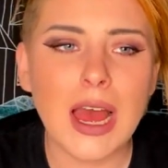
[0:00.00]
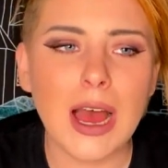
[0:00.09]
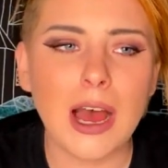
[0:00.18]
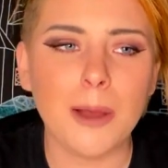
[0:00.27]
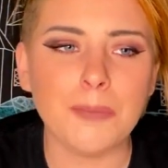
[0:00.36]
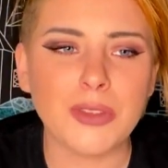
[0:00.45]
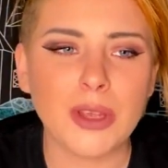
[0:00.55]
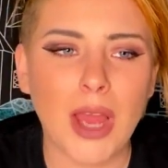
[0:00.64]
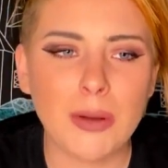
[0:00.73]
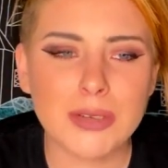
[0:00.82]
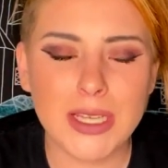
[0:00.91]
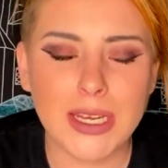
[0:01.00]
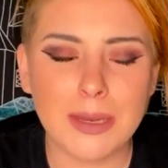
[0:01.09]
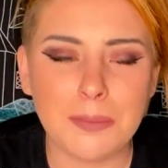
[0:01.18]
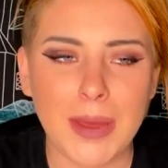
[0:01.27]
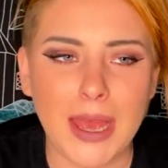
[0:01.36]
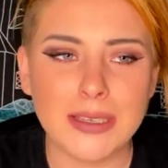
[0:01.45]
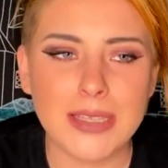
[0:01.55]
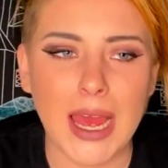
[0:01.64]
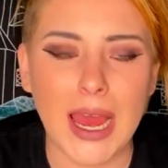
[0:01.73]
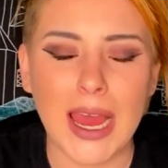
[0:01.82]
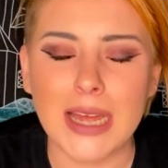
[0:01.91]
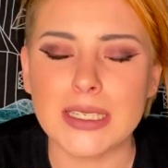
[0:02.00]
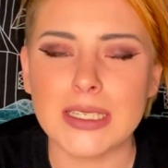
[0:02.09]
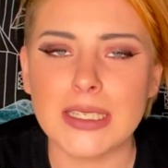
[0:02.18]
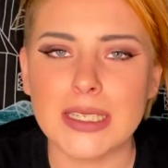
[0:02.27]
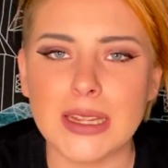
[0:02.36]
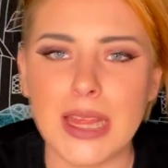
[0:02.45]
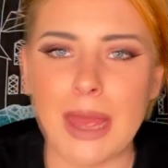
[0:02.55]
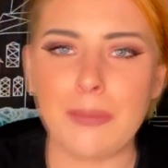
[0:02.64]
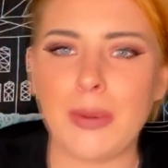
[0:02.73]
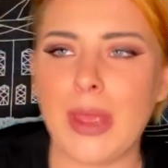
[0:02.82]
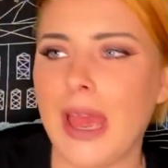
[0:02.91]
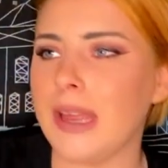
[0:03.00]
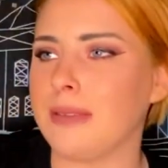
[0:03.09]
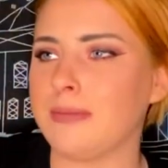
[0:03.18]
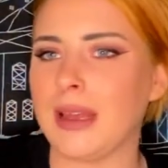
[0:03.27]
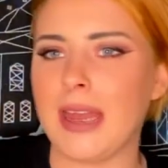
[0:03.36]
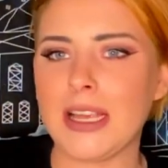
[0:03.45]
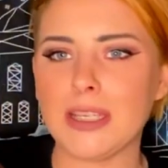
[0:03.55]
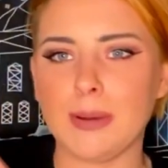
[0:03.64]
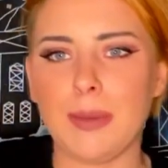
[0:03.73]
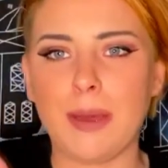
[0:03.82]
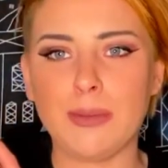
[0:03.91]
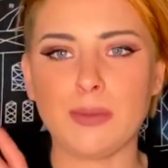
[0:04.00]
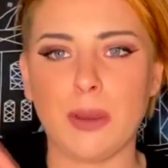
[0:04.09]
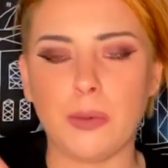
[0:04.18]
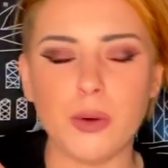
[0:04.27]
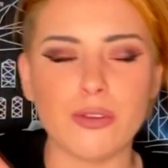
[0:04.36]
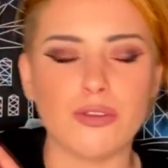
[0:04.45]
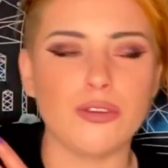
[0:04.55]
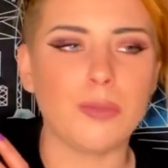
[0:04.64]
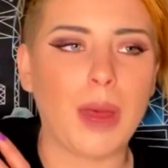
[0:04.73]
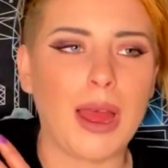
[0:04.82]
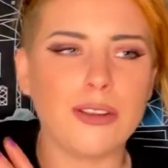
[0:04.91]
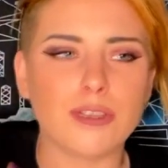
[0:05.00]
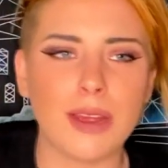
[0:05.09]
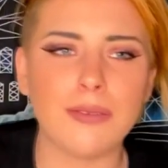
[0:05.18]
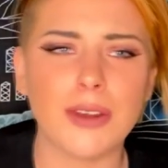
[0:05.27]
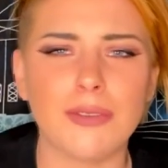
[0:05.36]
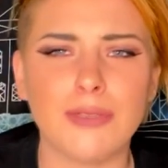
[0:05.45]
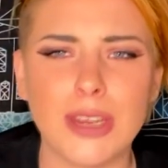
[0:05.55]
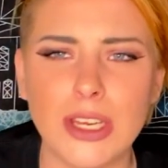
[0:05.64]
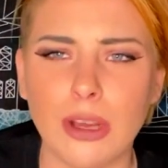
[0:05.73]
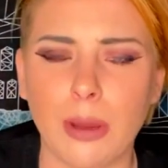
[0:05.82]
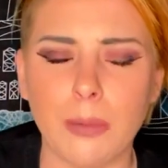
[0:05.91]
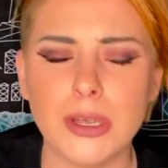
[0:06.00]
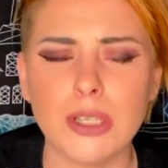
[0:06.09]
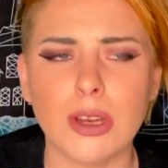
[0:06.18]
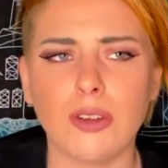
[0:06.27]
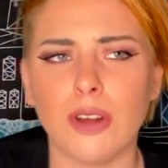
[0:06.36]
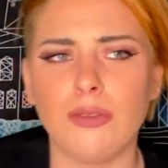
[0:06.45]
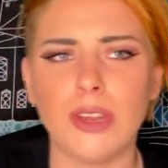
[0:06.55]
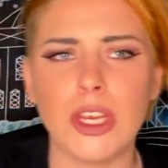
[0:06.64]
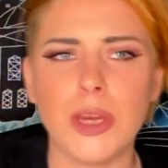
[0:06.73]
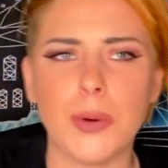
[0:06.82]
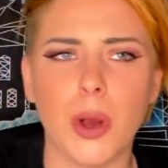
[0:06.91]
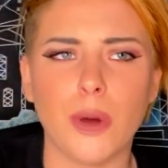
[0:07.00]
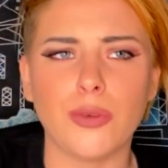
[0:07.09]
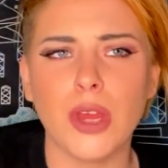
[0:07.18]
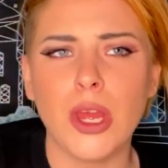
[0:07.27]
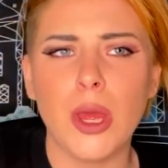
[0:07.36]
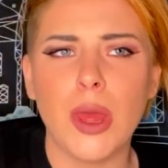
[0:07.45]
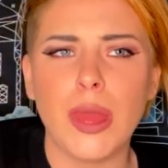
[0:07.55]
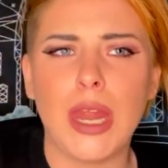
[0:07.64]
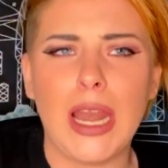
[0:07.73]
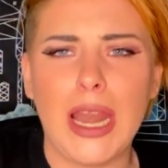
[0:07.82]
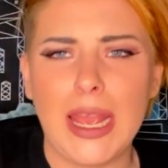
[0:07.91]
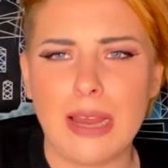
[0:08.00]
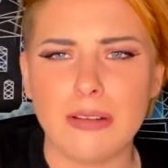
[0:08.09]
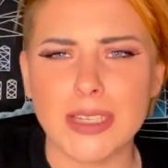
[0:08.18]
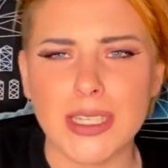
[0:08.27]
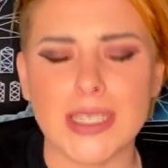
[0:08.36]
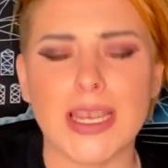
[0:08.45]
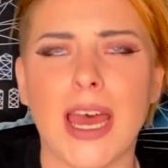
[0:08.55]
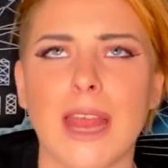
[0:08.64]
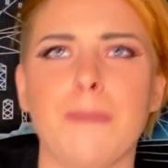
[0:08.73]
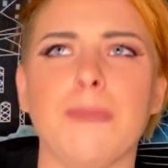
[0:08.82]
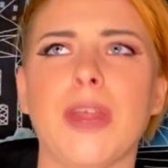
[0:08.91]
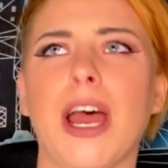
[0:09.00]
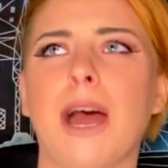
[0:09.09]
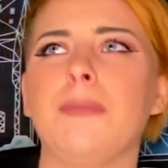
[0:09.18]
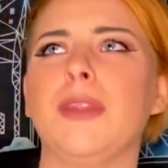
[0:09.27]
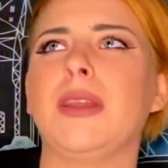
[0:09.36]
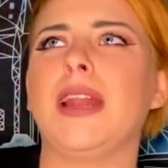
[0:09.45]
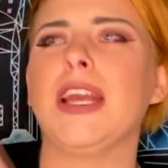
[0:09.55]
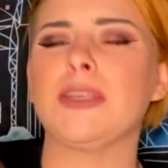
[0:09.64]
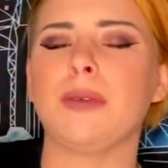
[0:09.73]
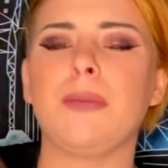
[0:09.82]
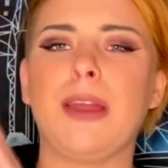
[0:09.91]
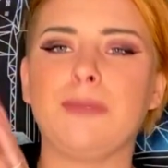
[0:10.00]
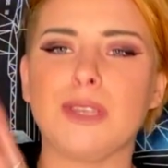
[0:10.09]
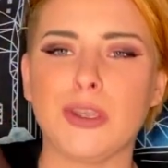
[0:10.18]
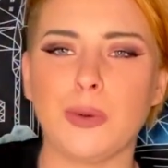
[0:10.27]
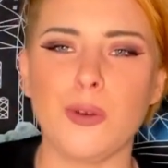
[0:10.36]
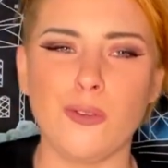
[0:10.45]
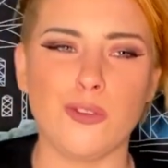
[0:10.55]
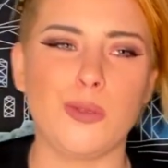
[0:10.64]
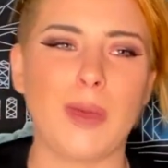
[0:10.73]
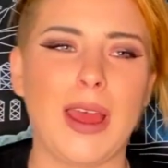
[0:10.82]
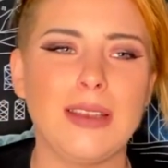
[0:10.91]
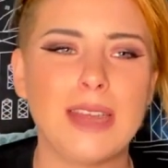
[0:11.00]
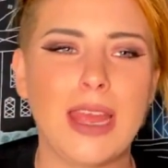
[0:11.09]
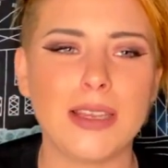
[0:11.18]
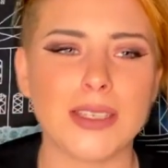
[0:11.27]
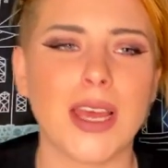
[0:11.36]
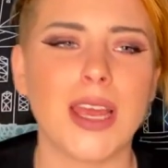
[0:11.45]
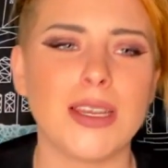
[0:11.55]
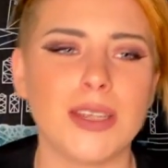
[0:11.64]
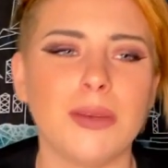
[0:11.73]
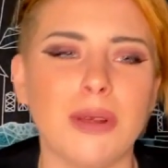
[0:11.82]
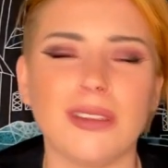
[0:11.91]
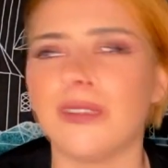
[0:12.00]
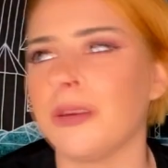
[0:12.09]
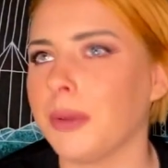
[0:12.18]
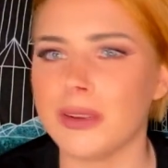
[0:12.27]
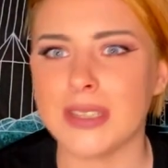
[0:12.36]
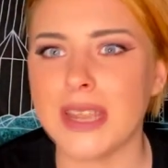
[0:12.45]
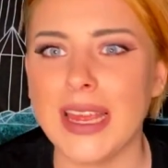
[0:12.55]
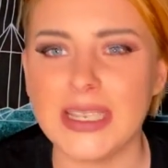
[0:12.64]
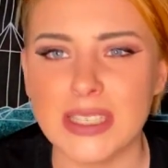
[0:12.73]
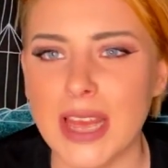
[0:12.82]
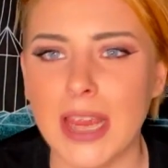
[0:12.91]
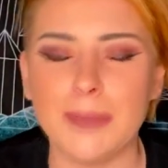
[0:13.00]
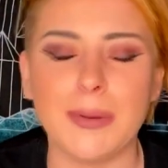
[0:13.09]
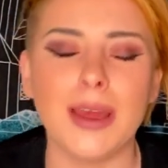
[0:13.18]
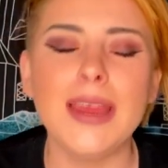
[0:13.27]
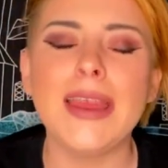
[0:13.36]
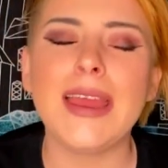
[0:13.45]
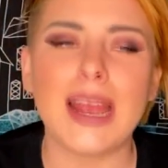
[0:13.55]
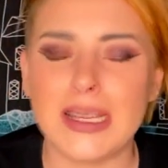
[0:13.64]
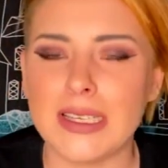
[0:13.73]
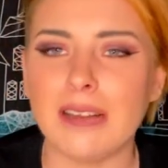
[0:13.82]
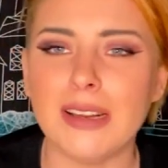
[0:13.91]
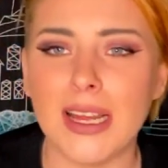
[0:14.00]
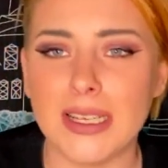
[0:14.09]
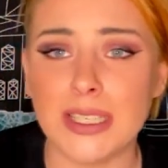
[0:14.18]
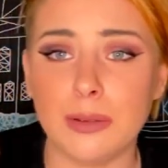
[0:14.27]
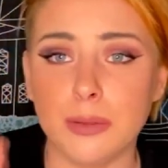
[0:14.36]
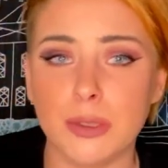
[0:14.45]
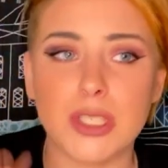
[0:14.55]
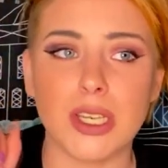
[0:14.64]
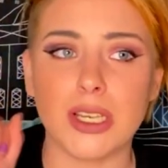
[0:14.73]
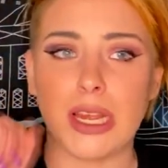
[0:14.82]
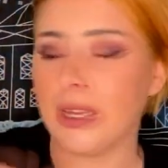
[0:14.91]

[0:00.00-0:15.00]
I was laying in bed, and we had next to my bed was my wardrobe. I'll try and find a video. I'm pretty sure I've got a video of the layout at the time. Next to my bed was the wardrobe, and inside, I'm not gonna say inside, but it sounded like someone was